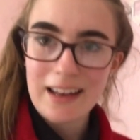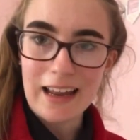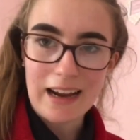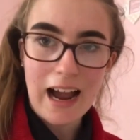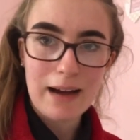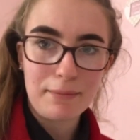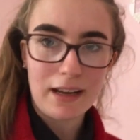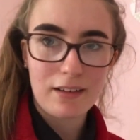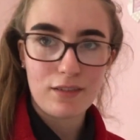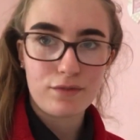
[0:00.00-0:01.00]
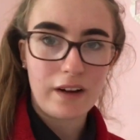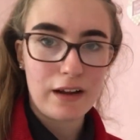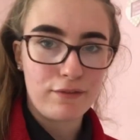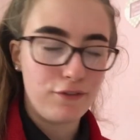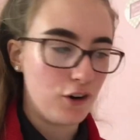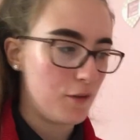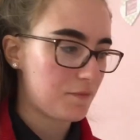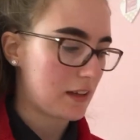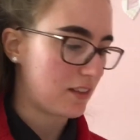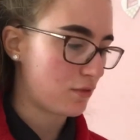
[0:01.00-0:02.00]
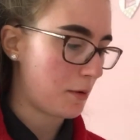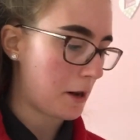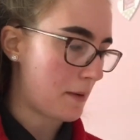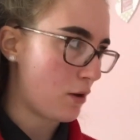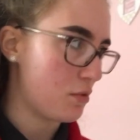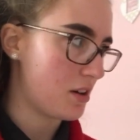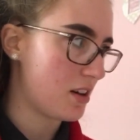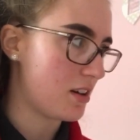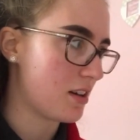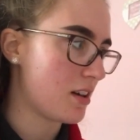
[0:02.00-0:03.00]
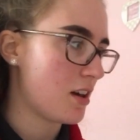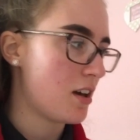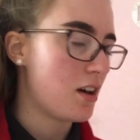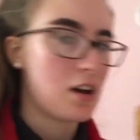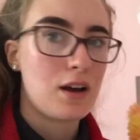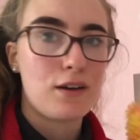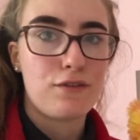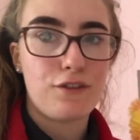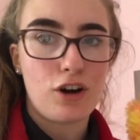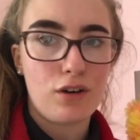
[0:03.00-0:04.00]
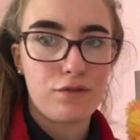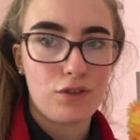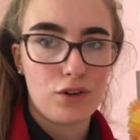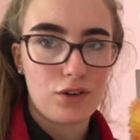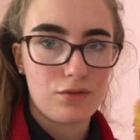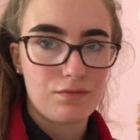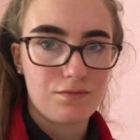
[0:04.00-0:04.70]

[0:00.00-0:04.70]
like I'm like five foot and this is probably about four foot